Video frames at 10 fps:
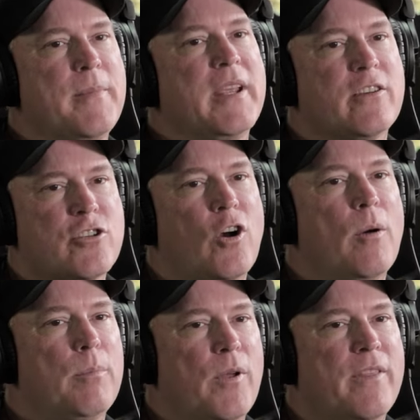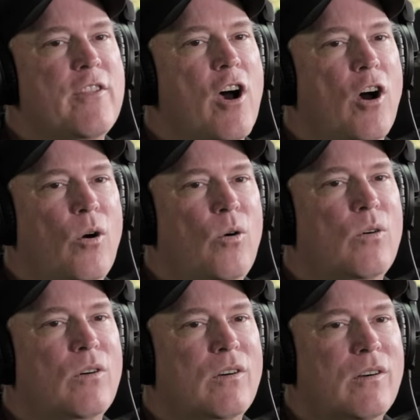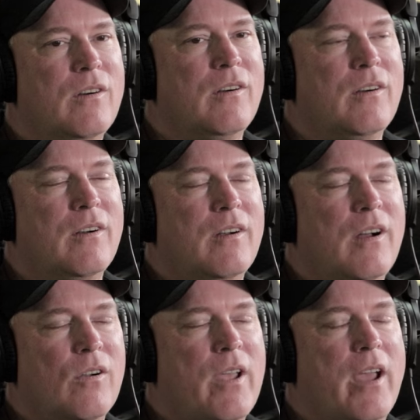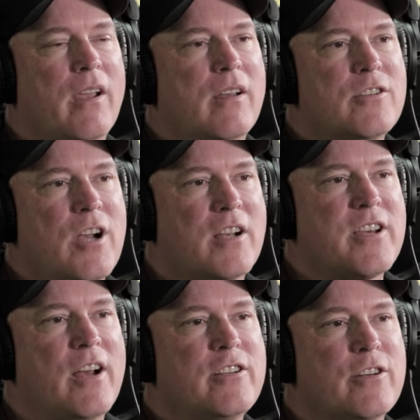me. It was unusual, and yeah. Okay. So, Josh, how did